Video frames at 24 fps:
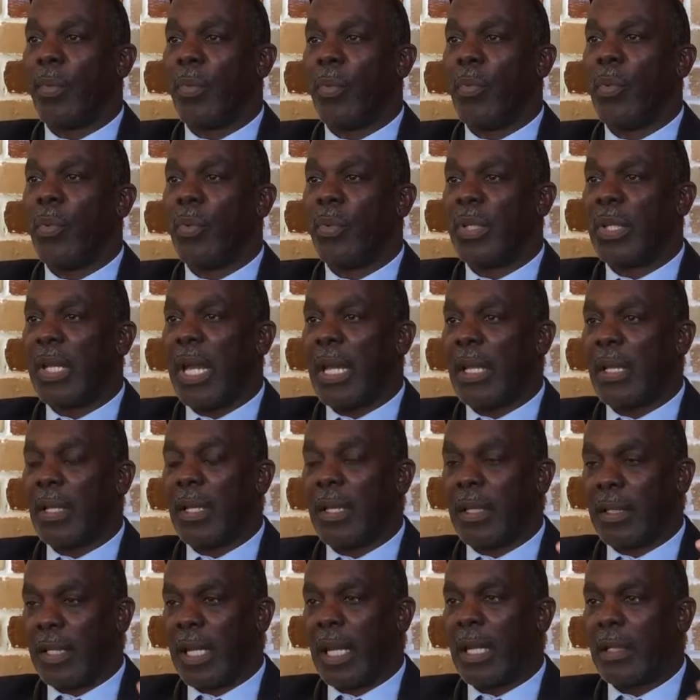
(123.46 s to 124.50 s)
through
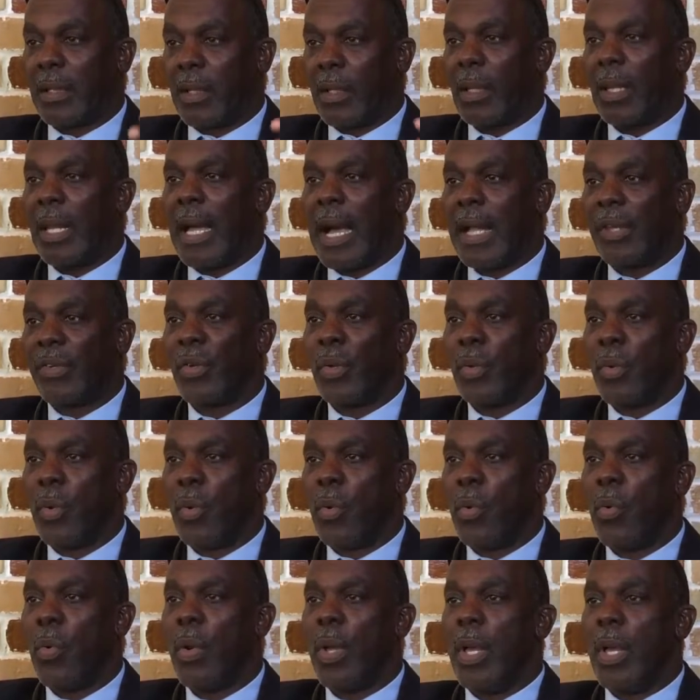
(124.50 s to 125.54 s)

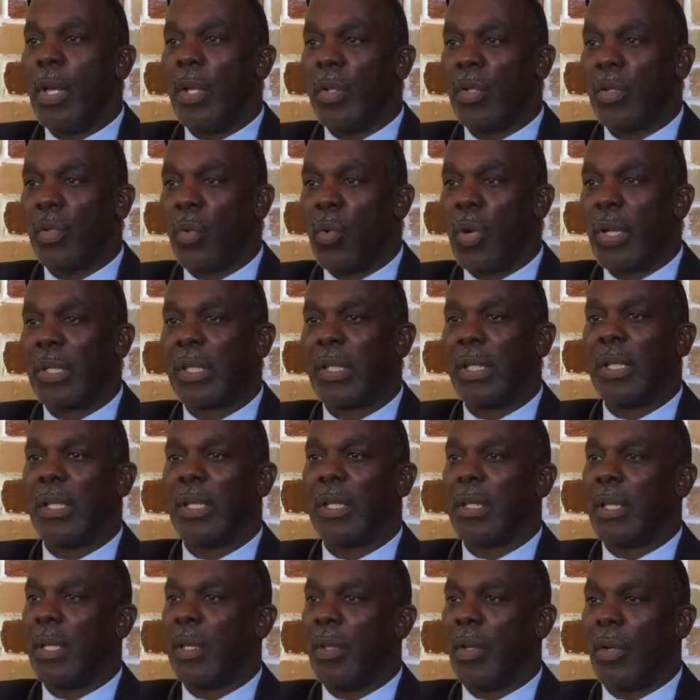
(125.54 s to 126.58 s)
technological
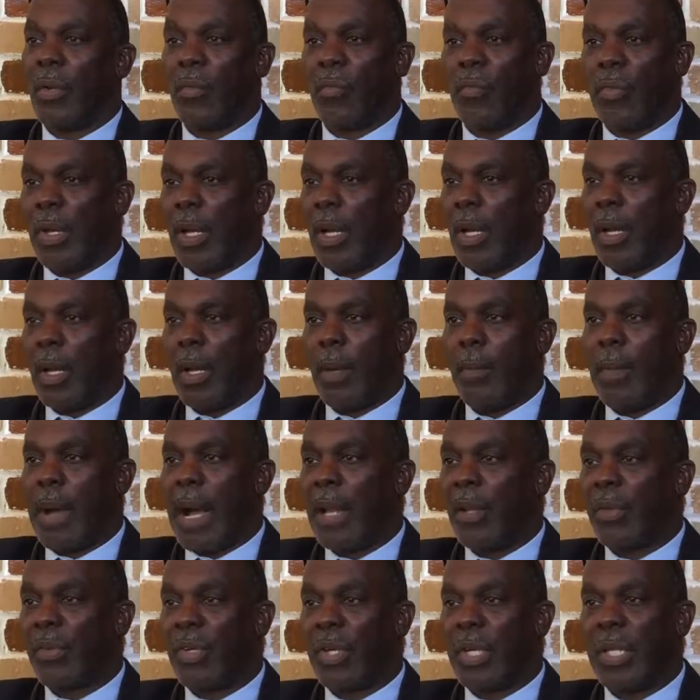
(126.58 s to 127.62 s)
sources,
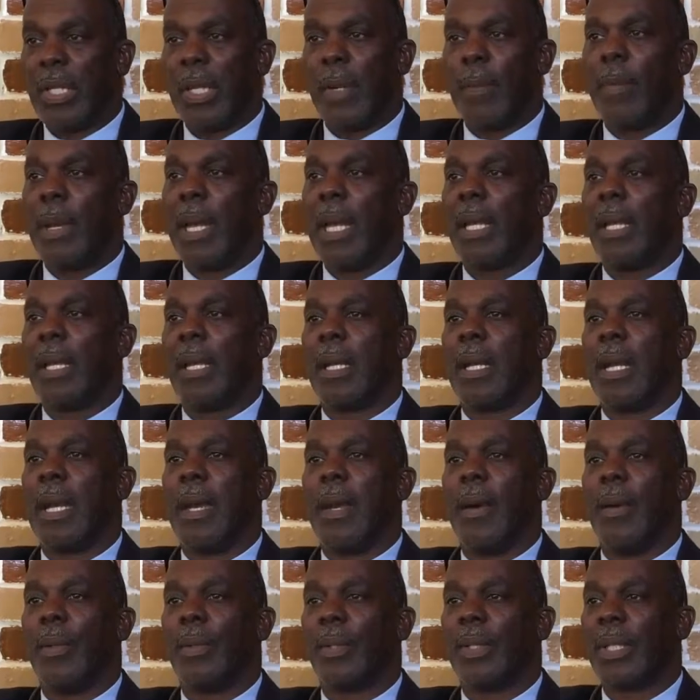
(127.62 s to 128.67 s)
monitoring your bank
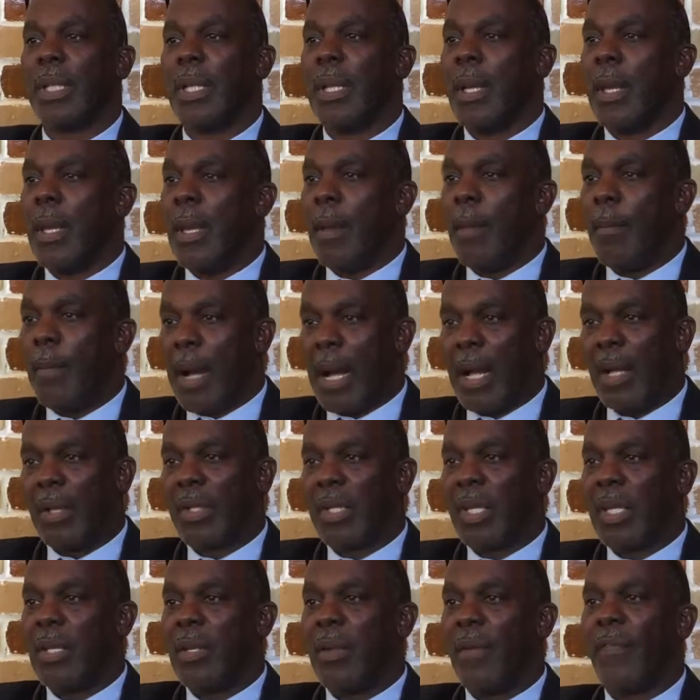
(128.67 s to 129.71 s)
accounts,
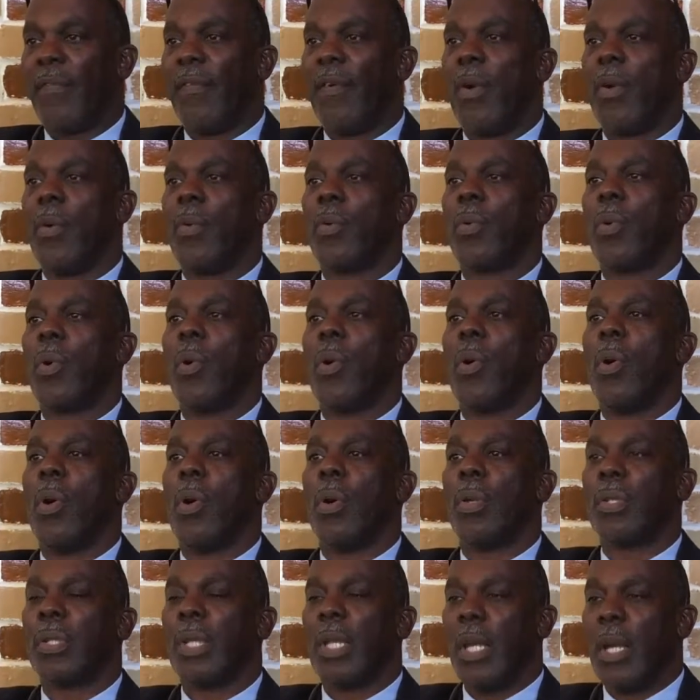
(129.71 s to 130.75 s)
monitoring your phone
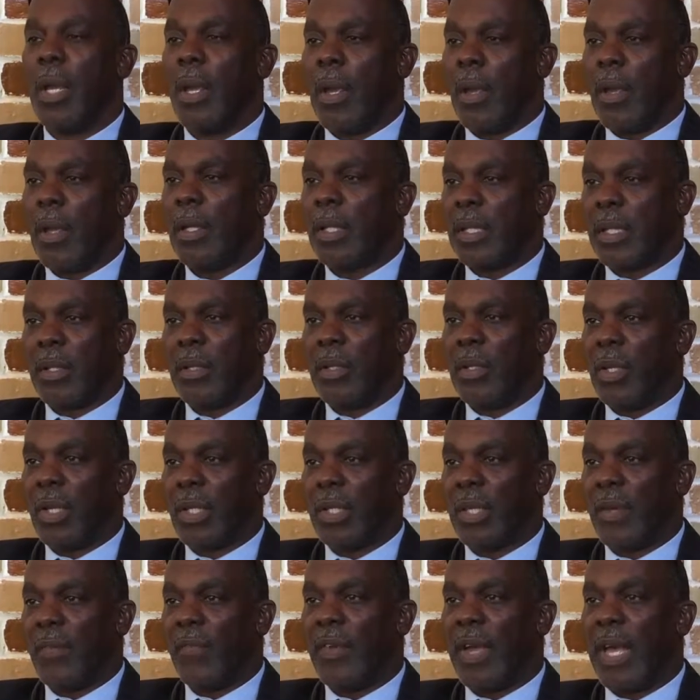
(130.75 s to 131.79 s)
calls, your
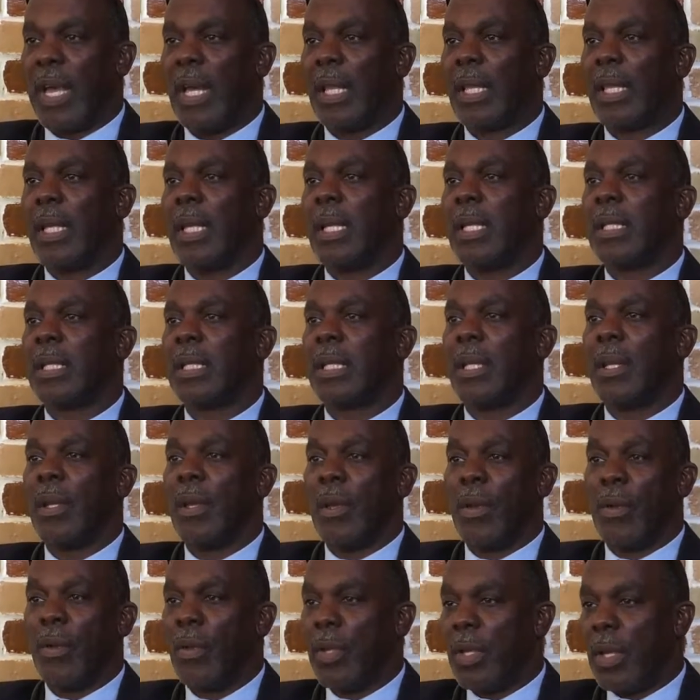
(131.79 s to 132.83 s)
surveillance,
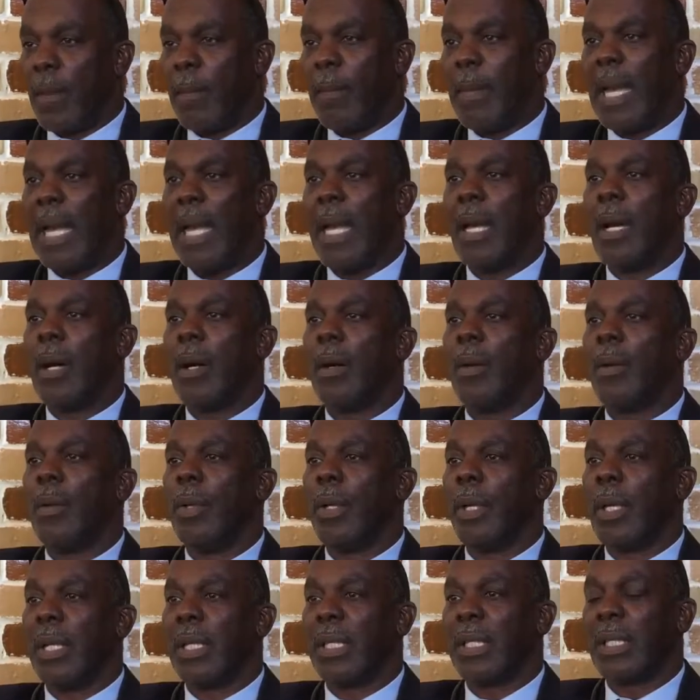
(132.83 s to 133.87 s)
your
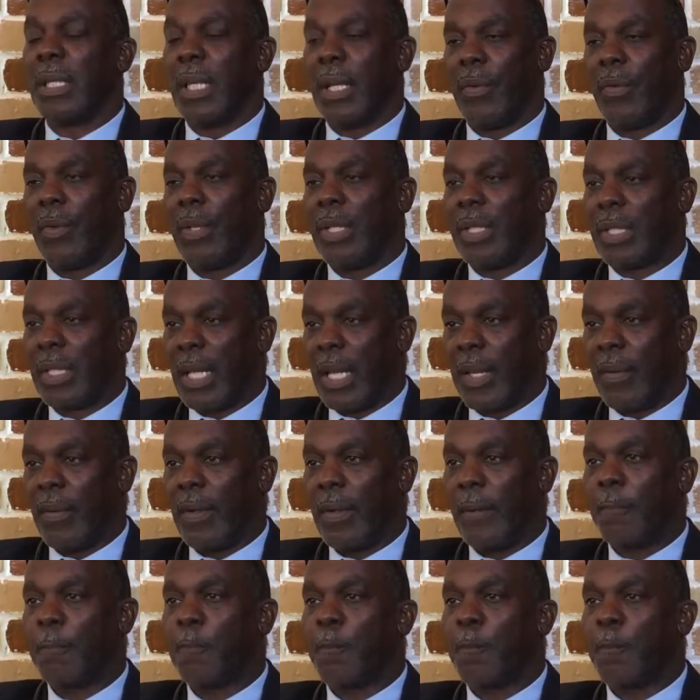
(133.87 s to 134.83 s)
mail, etc., etc.